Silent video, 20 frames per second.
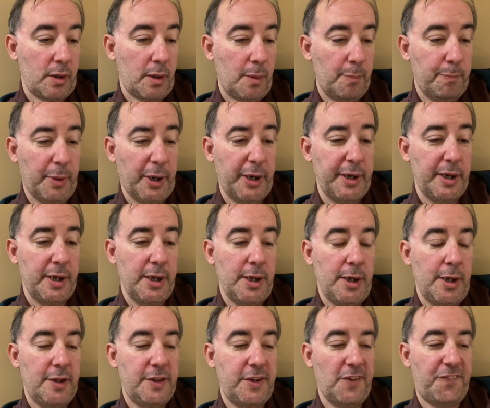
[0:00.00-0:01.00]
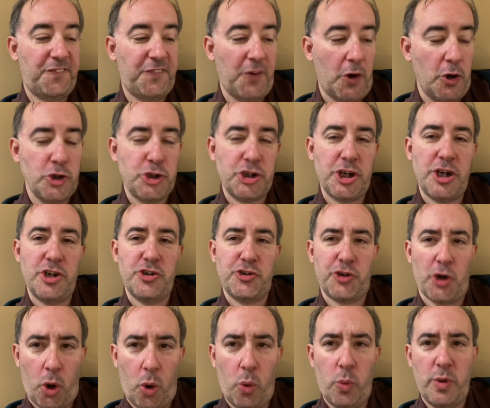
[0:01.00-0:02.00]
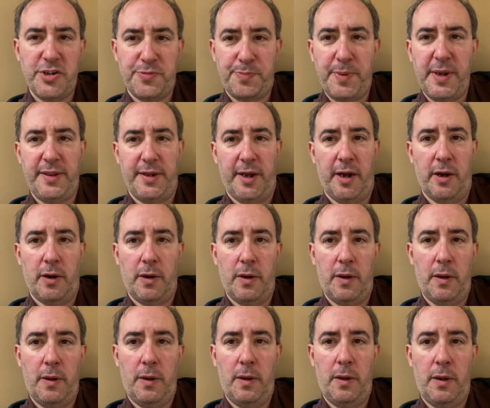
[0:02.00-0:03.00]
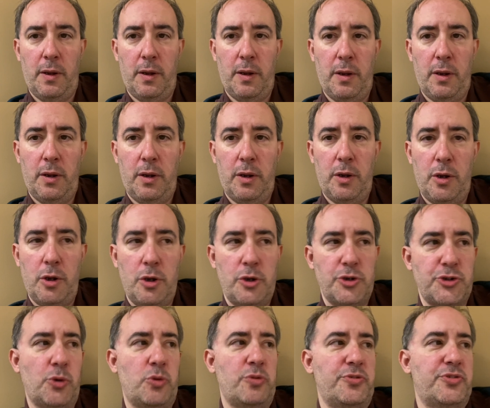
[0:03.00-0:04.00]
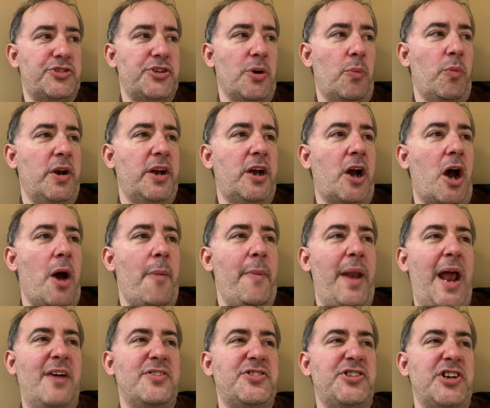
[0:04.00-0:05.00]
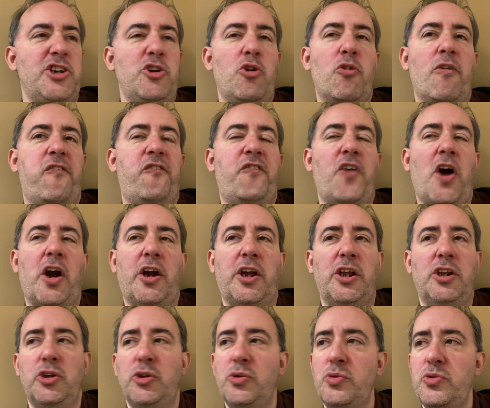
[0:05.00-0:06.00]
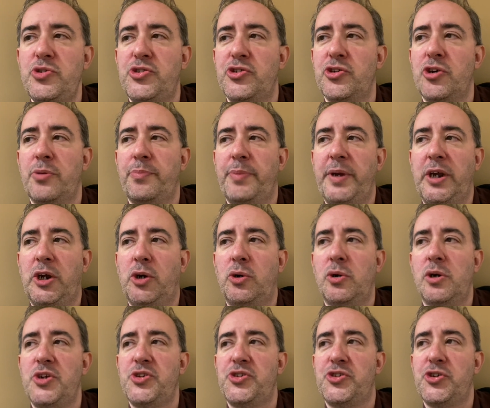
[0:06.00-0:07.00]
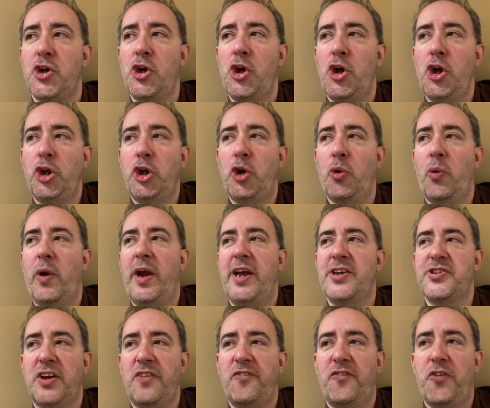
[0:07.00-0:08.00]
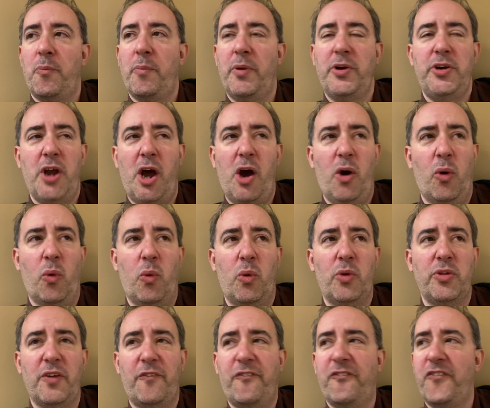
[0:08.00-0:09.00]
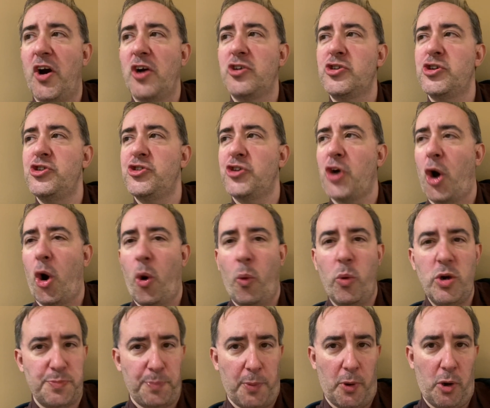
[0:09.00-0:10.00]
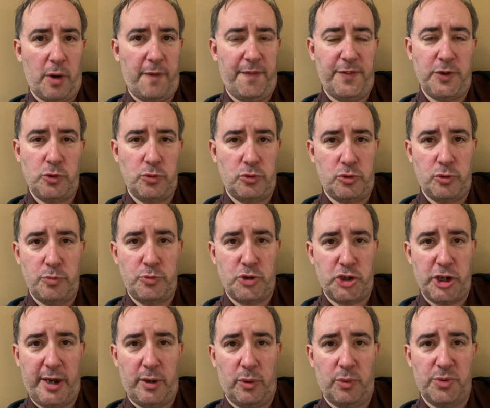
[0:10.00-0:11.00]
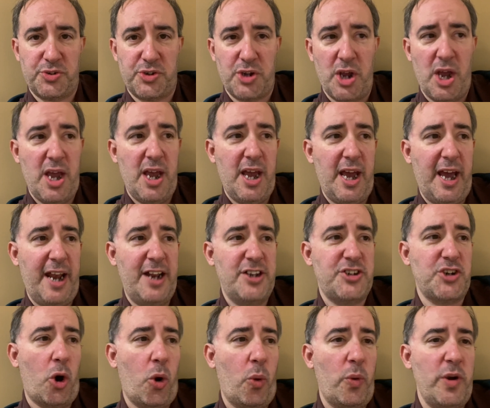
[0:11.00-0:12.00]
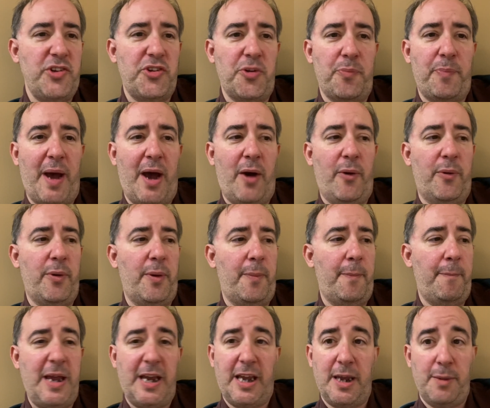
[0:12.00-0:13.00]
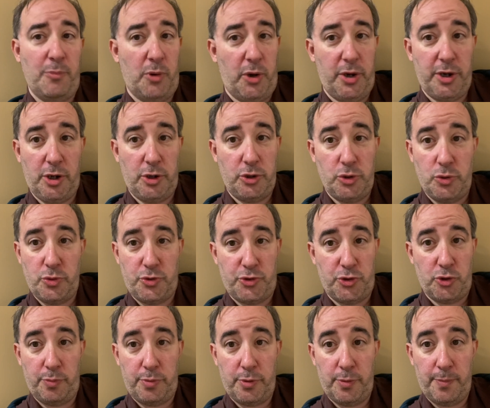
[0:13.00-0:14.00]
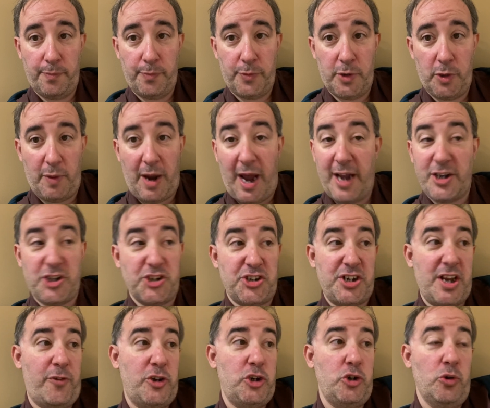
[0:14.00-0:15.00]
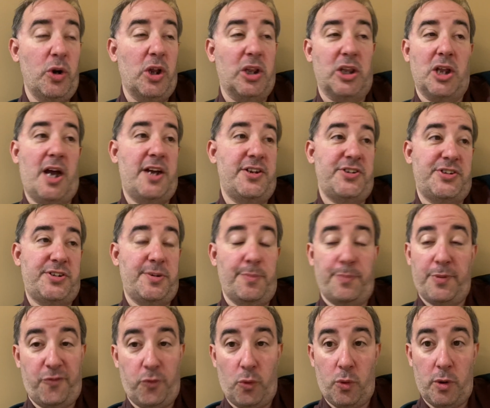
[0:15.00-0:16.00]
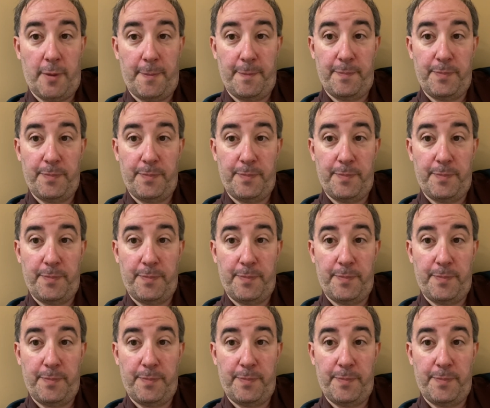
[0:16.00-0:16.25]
But the function has always been there. So someone coming out and saying you're a fucking loser because you're asking from no, the function's always part of the YouTube channels, and it's always about making money on YouTube. Right? I just never utilized it before.